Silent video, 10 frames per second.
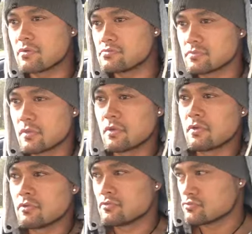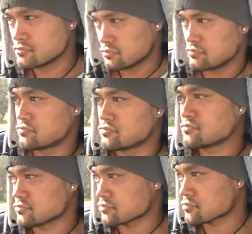She got
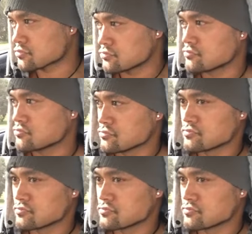tricks in the stash,